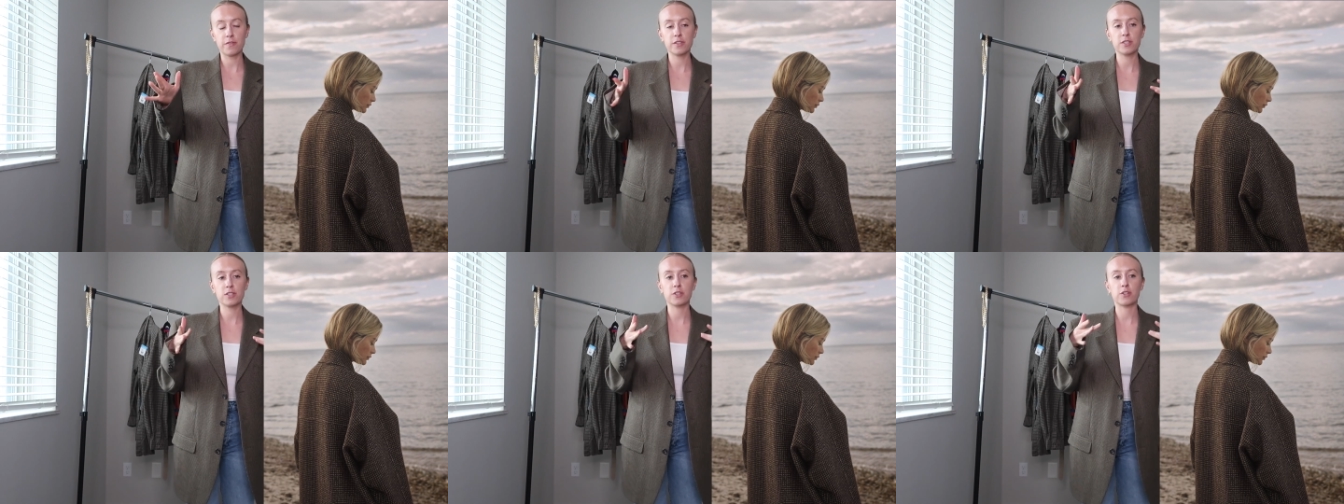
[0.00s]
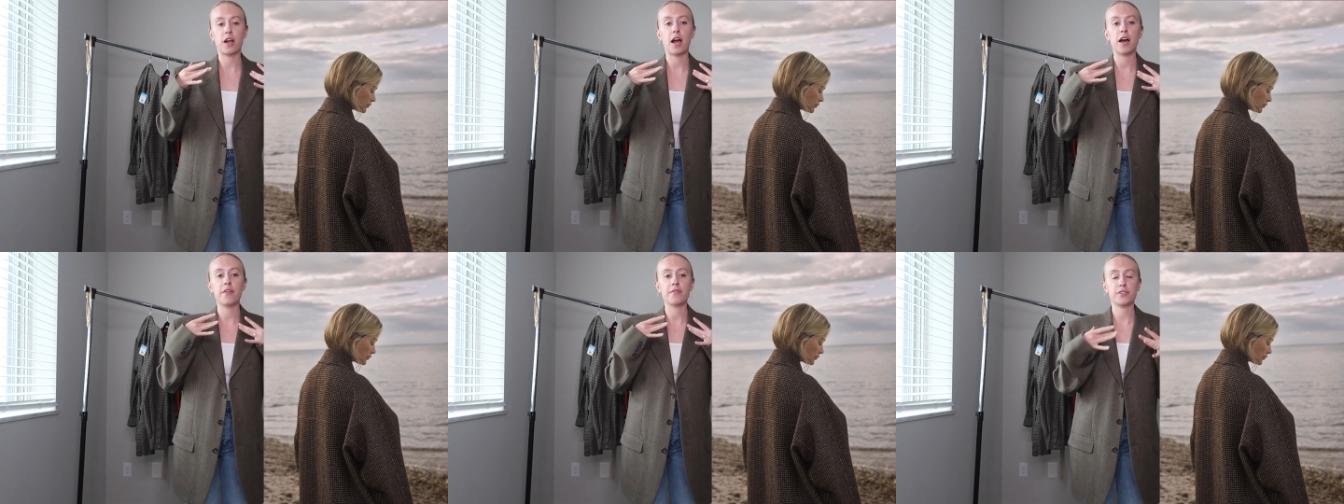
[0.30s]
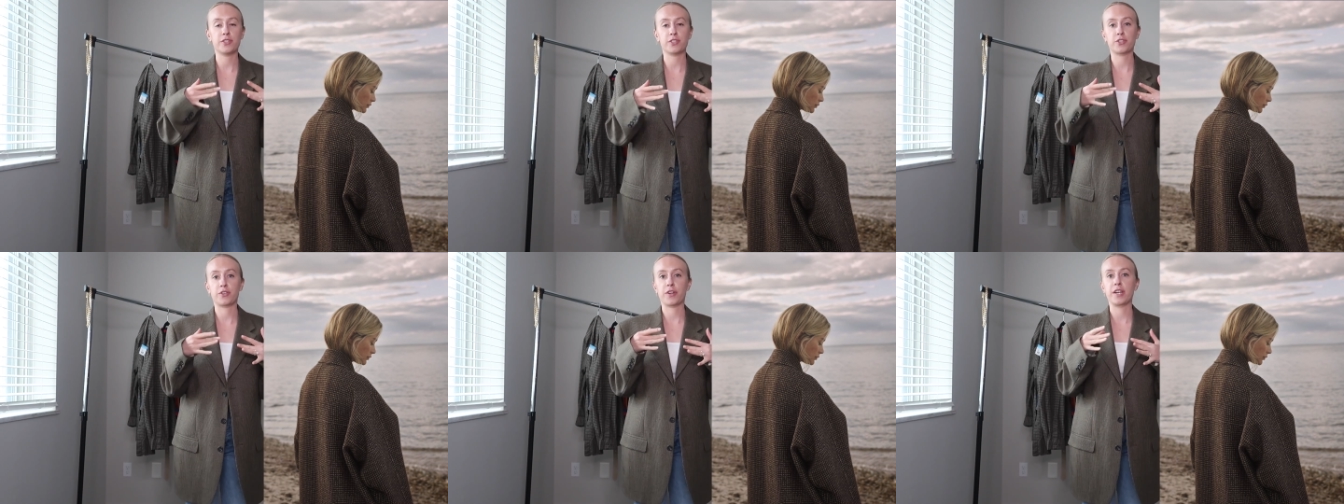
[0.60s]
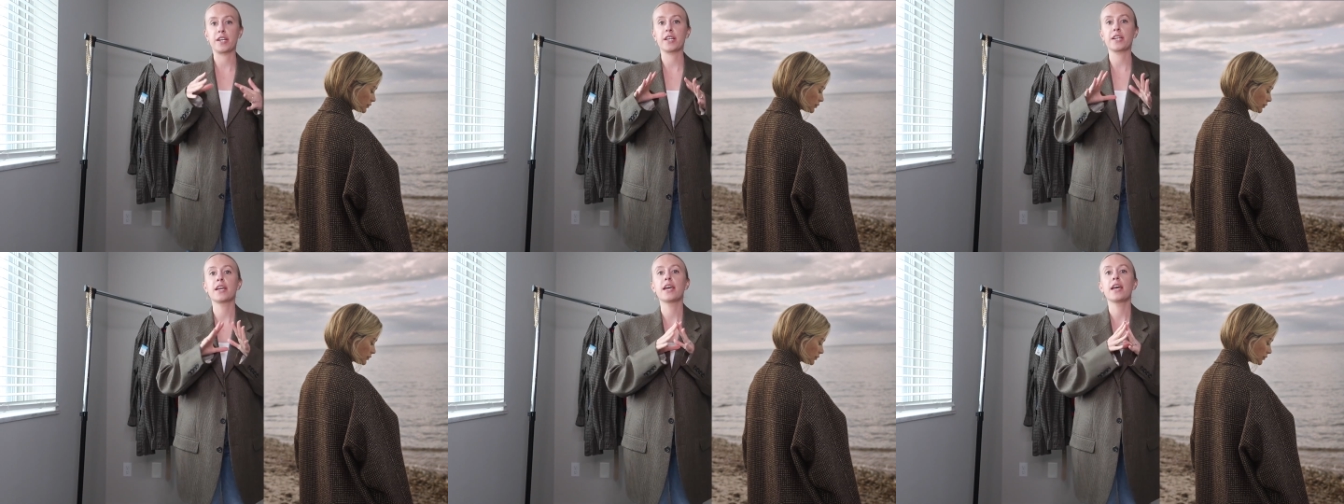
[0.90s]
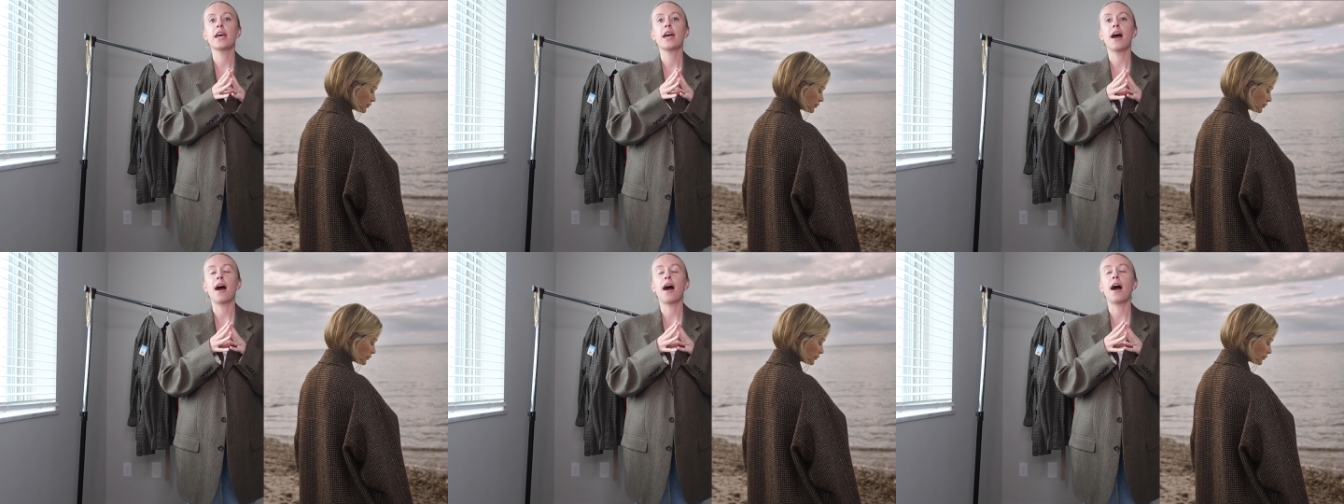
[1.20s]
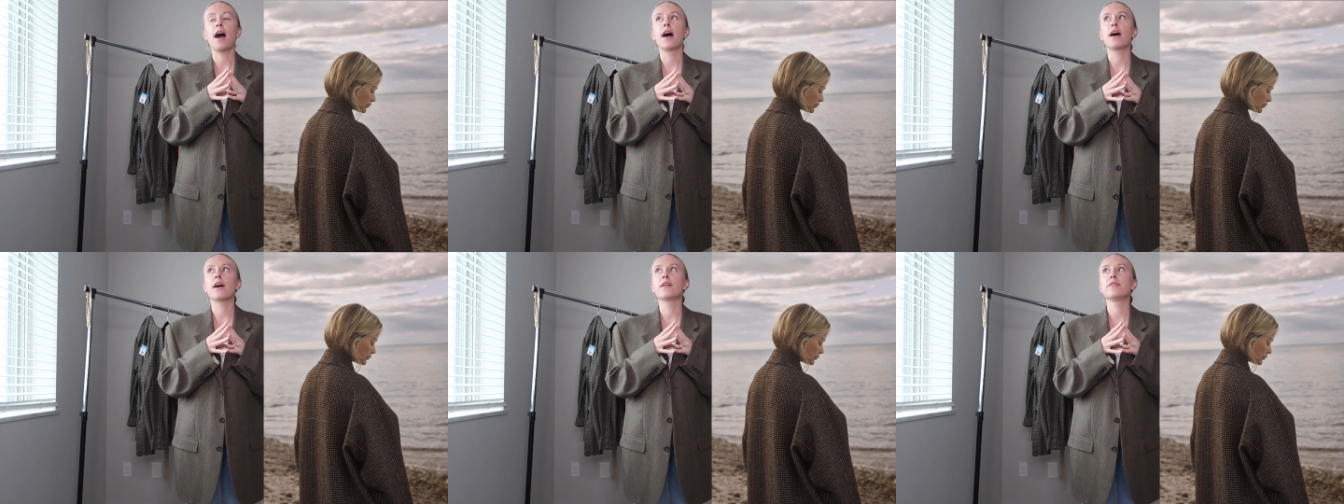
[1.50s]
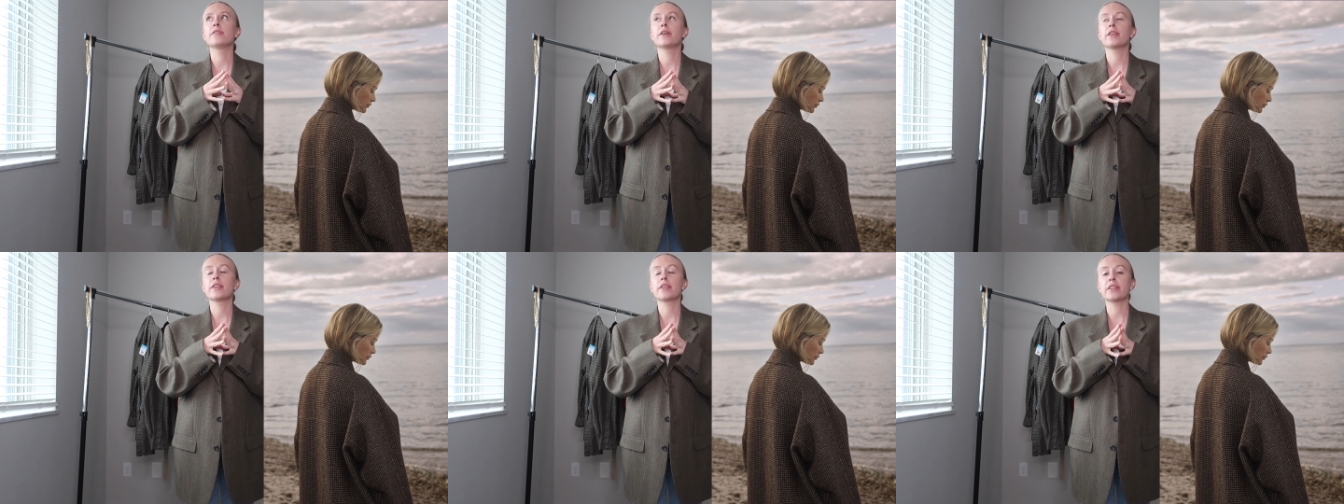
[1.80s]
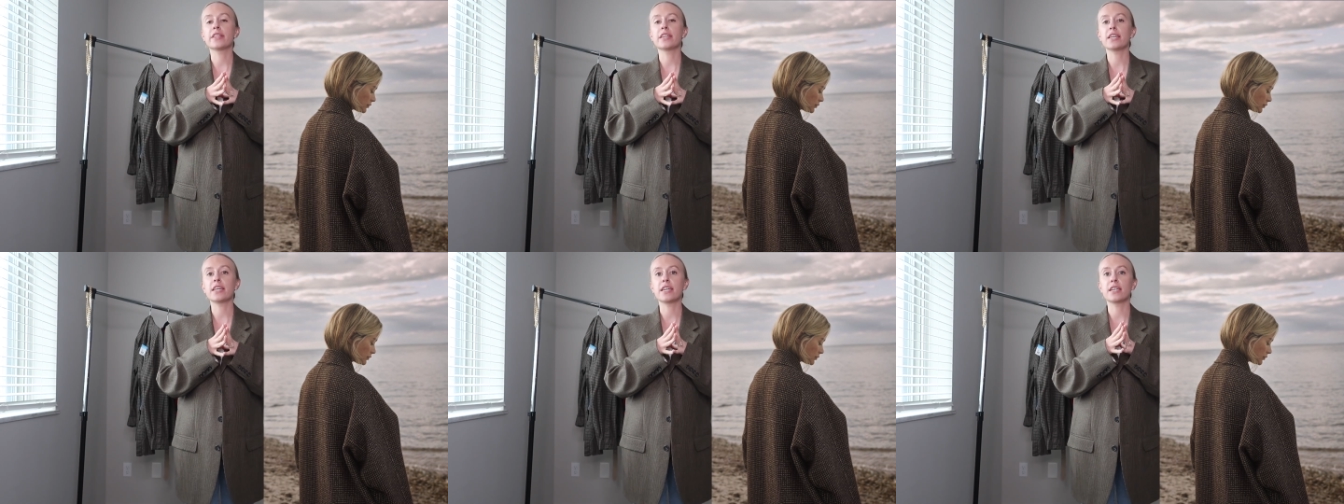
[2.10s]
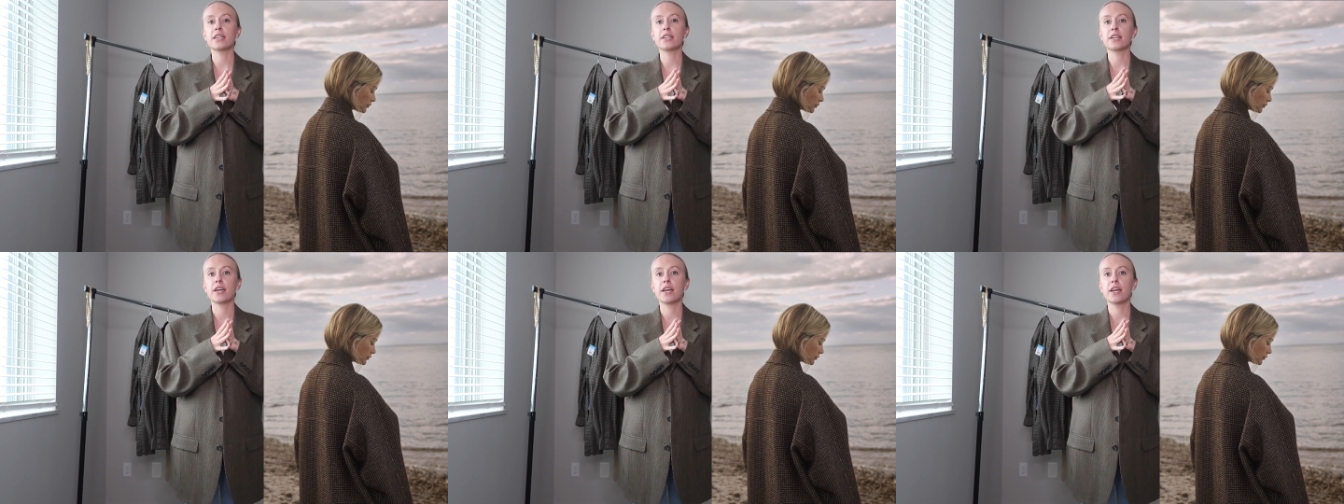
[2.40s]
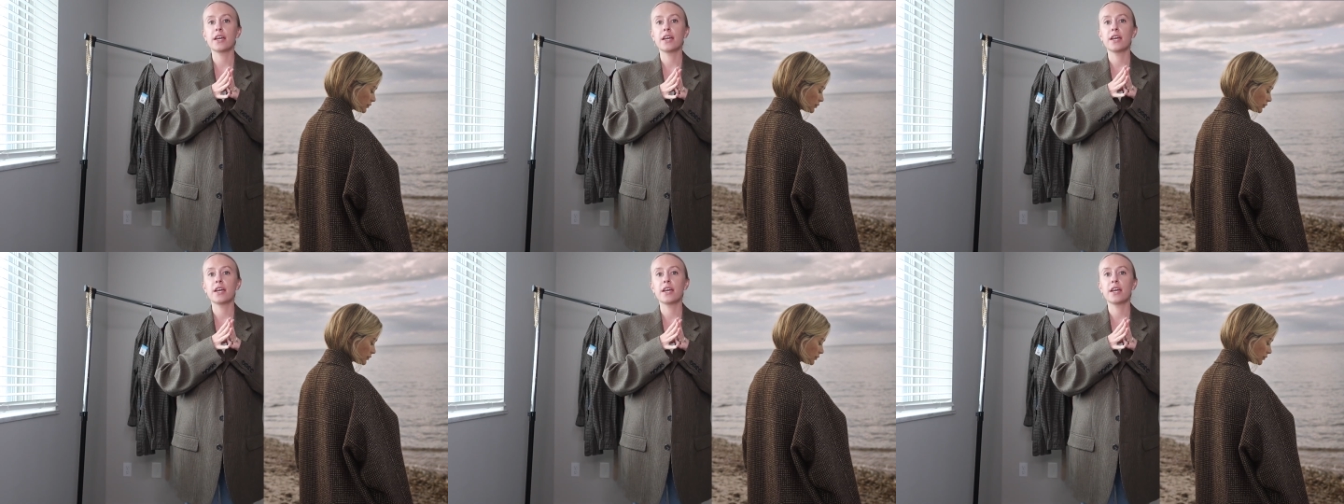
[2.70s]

of this on the screen of the